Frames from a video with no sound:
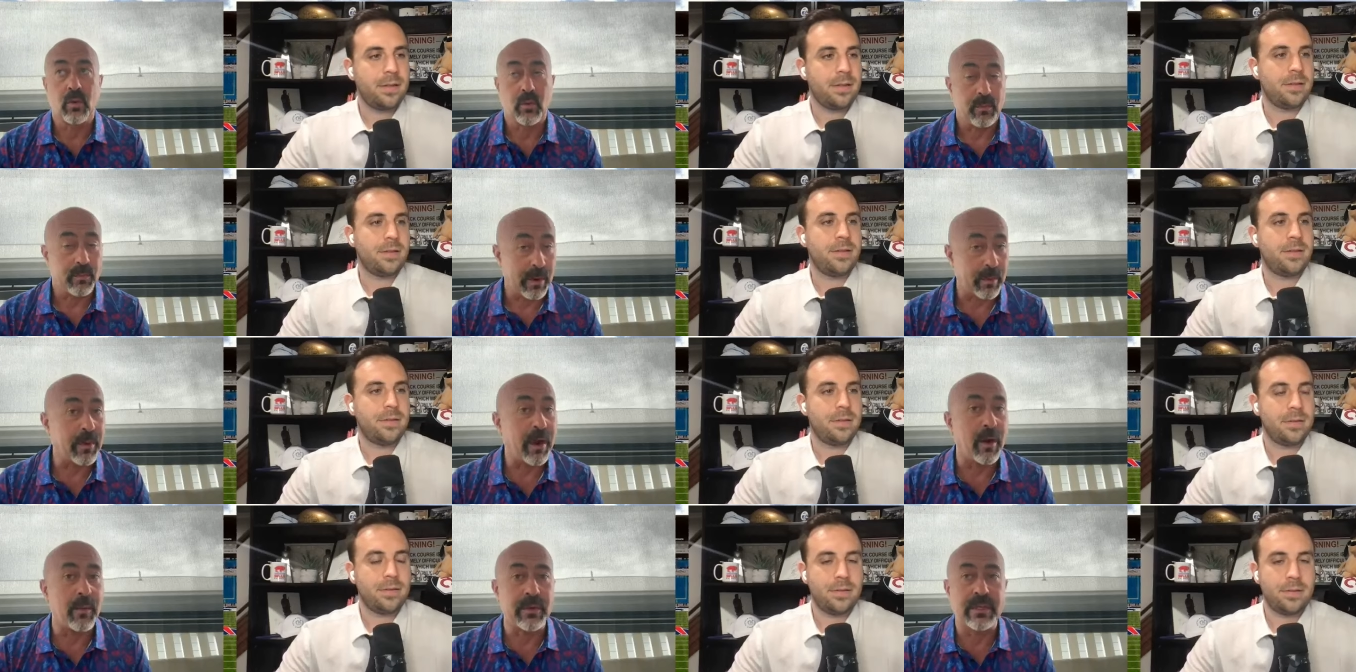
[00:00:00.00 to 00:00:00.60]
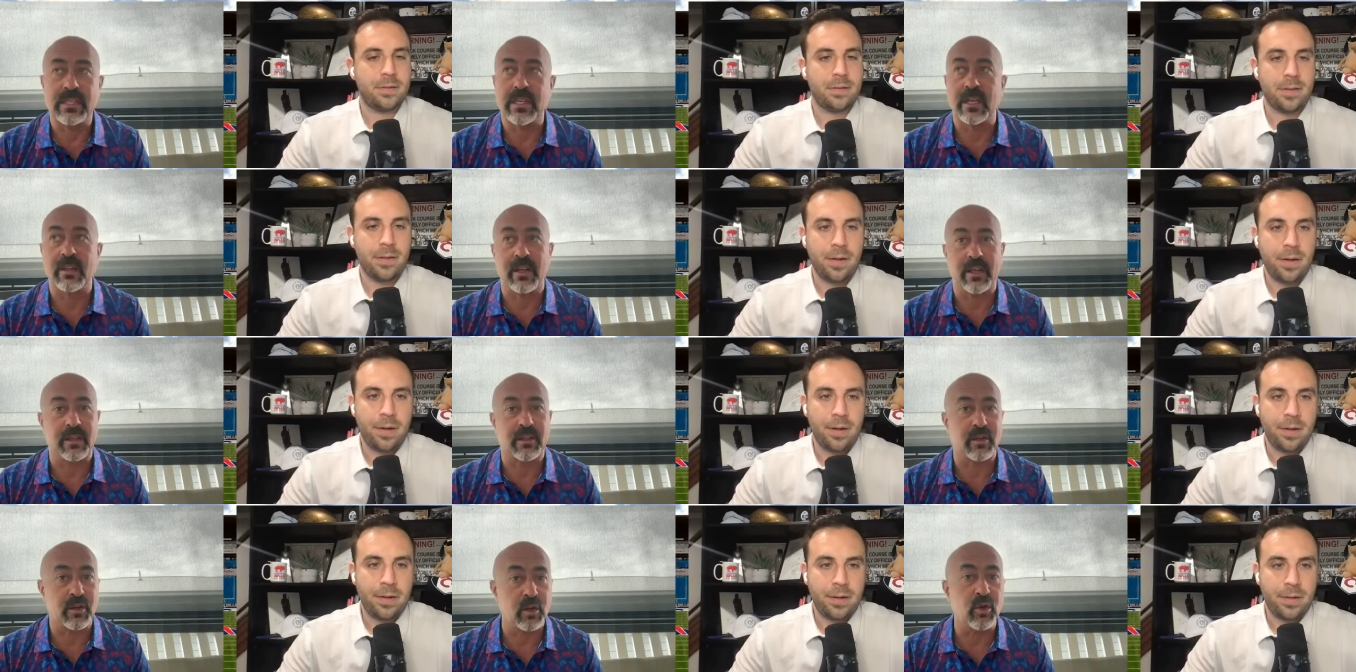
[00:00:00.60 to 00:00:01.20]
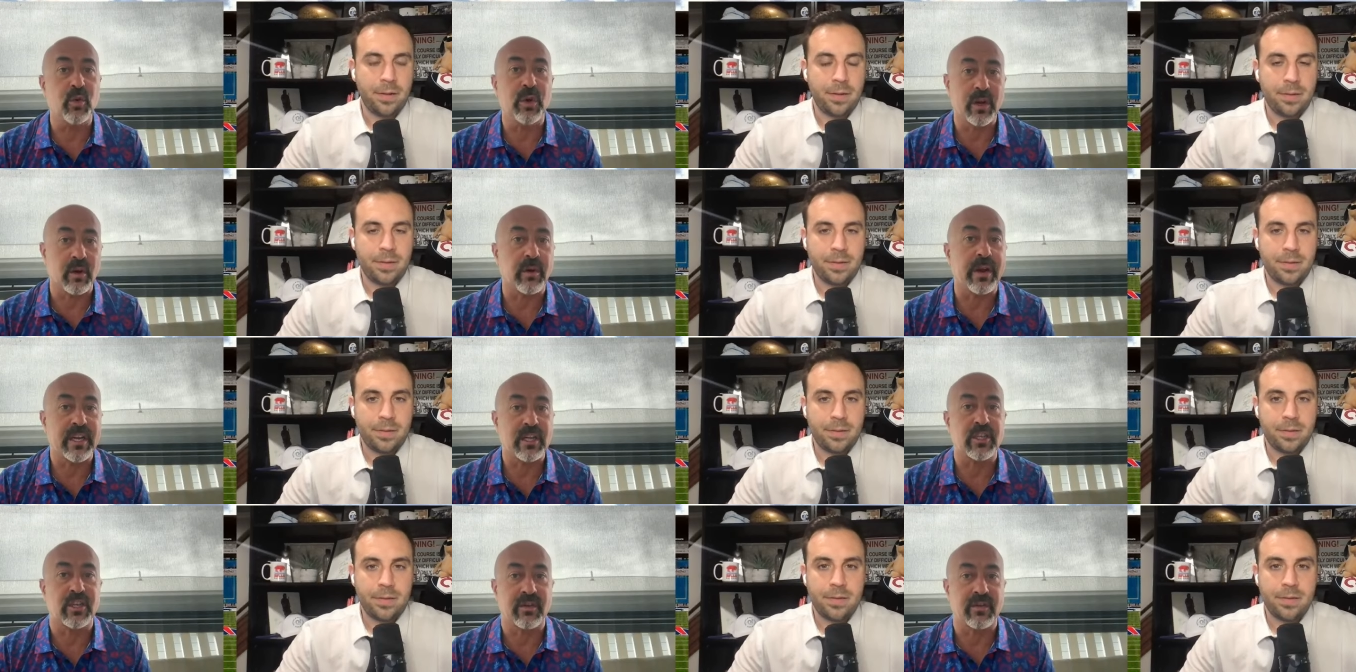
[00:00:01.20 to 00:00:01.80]
Speaker 1: Remember how we said like the new
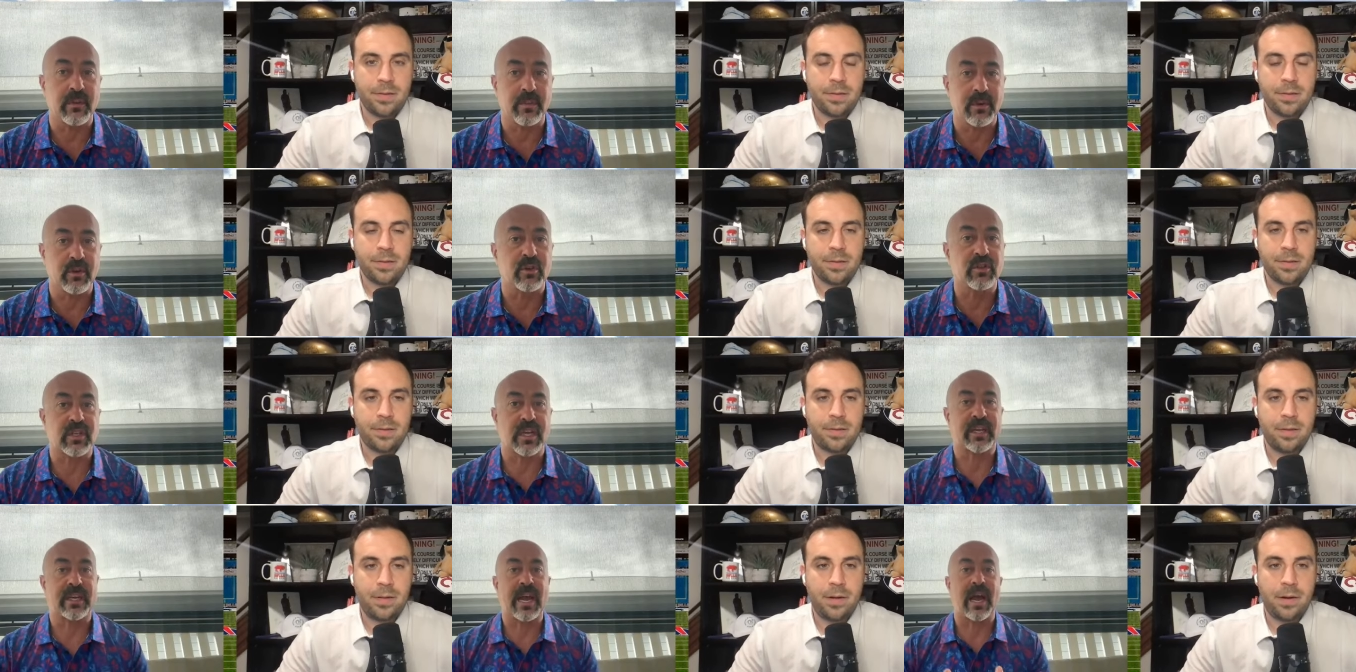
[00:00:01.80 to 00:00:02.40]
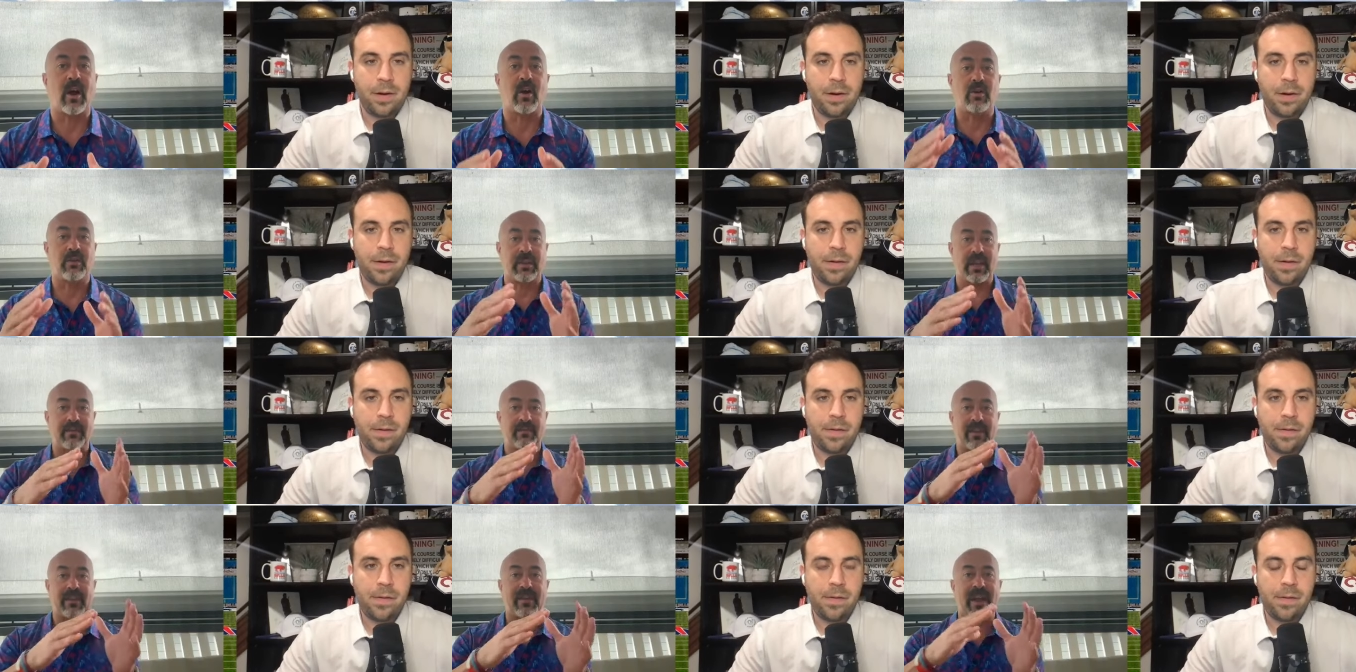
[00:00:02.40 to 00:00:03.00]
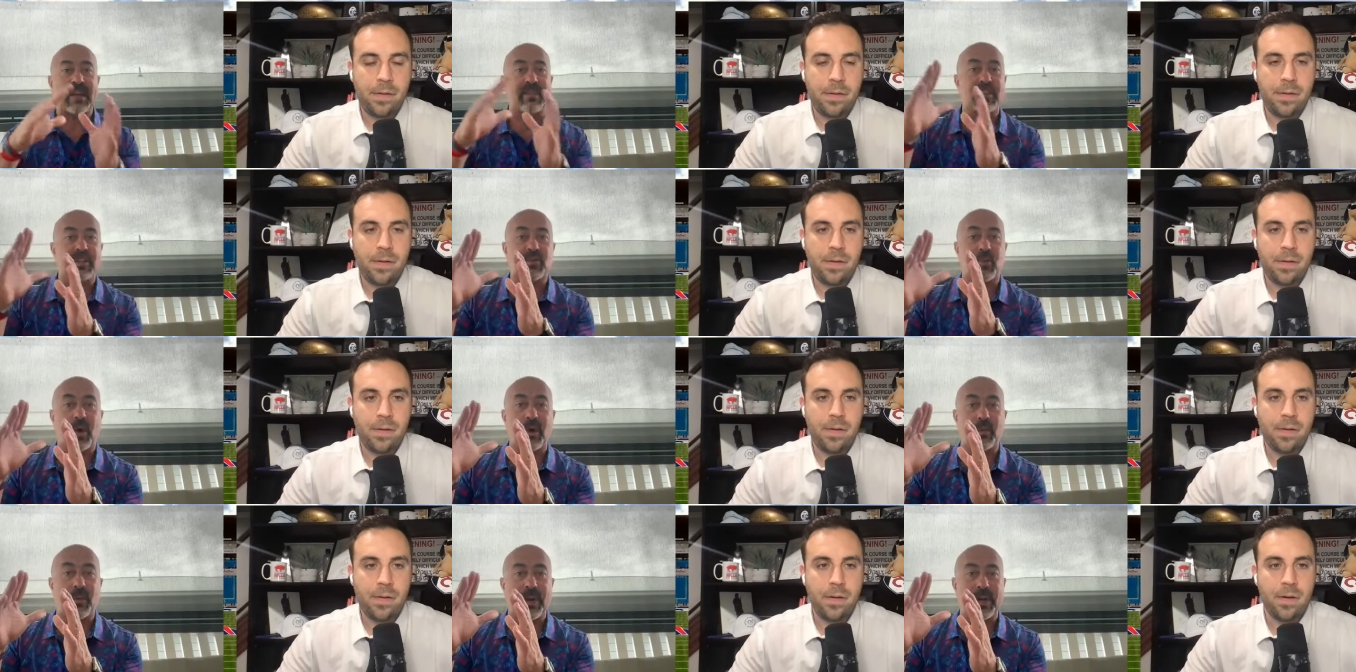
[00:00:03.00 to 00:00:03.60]
iteration of the Bills? Like now they've, they've had this
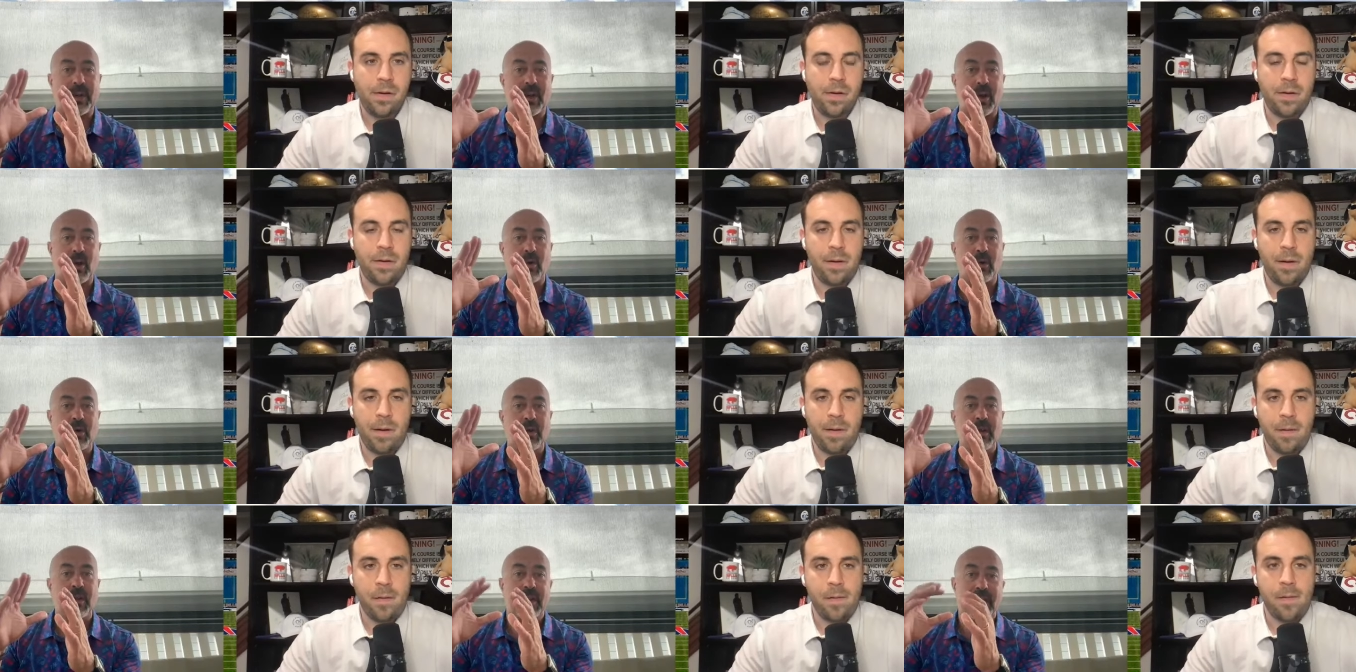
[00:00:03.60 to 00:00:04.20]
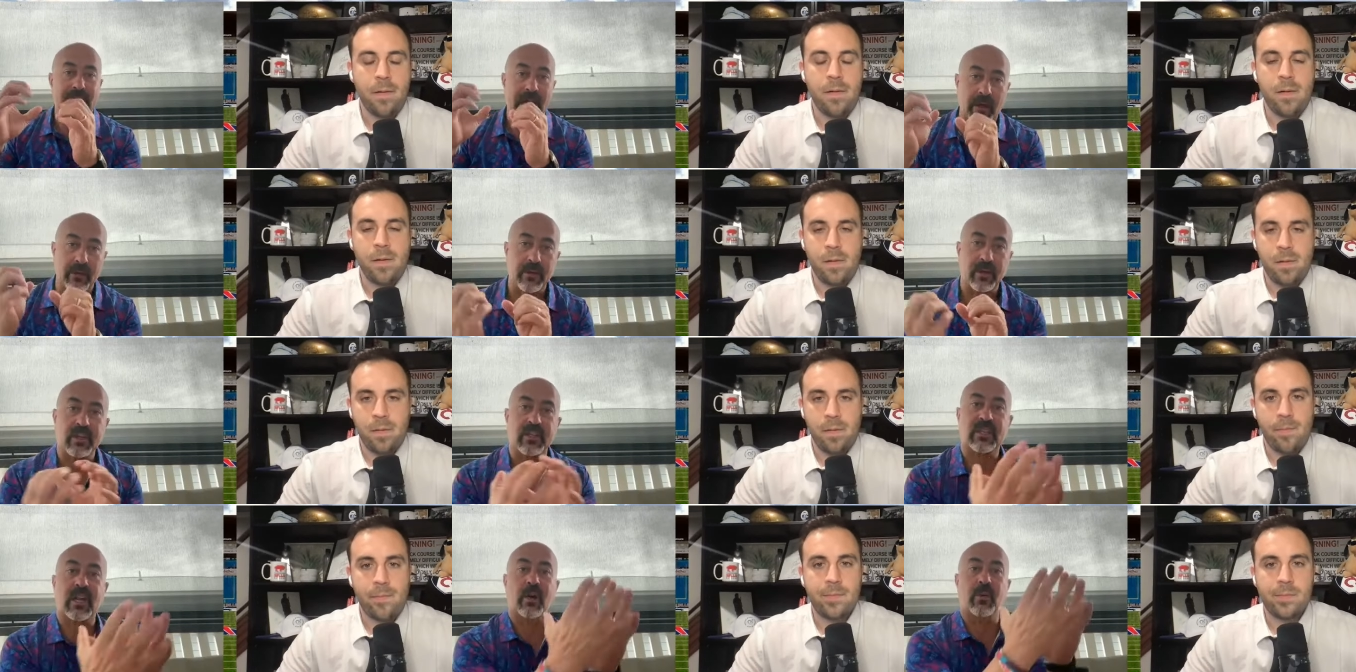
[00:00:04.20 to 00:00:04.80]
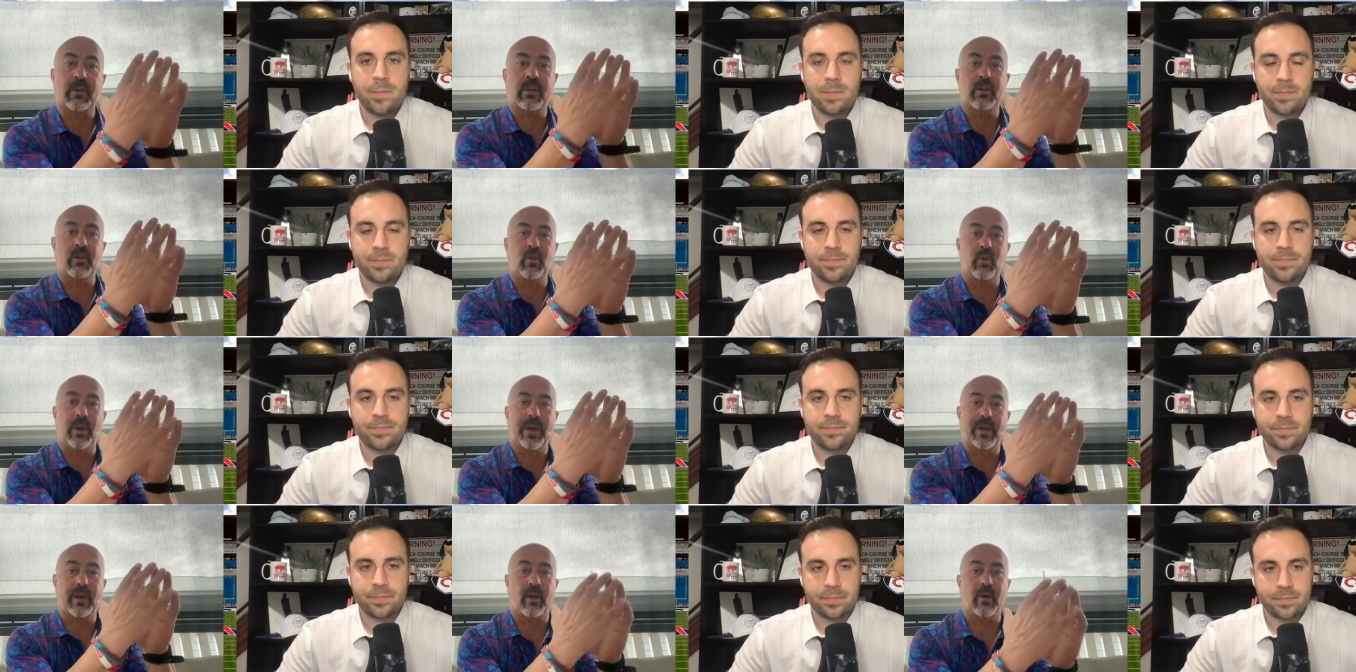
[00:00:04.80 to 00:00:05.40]
one window. Now they're going to start with a new
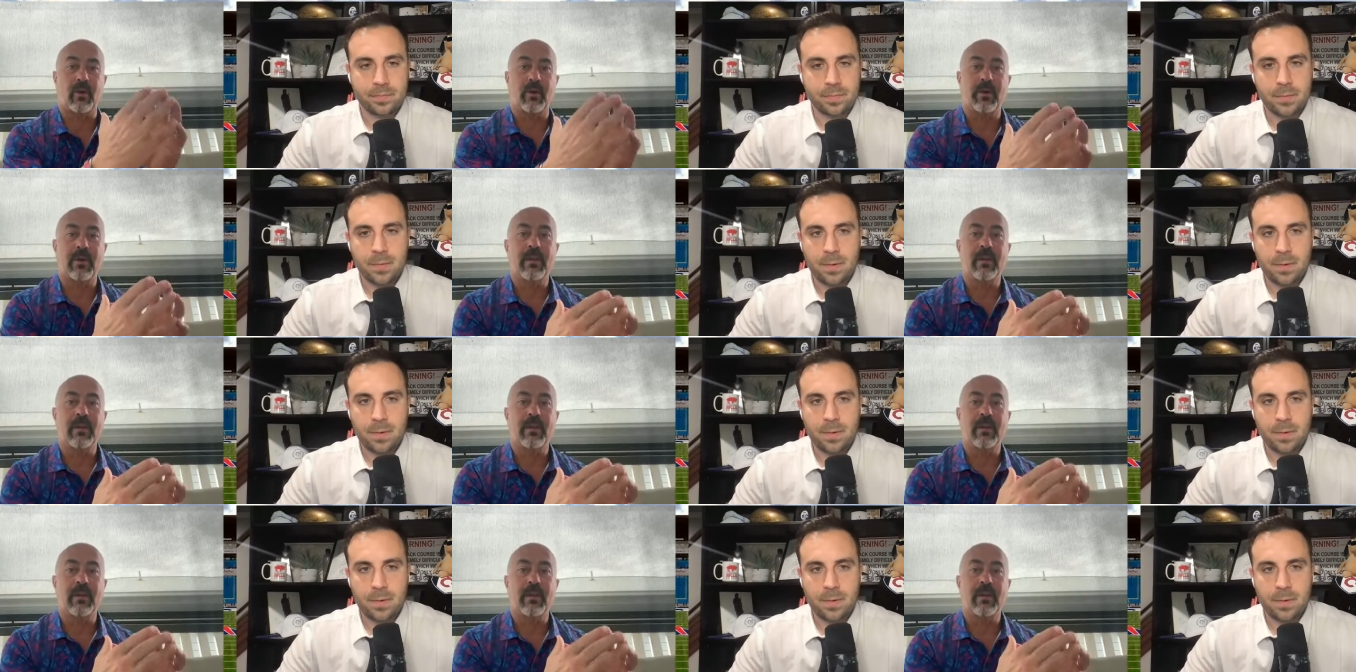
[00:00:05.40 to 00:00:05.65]
window.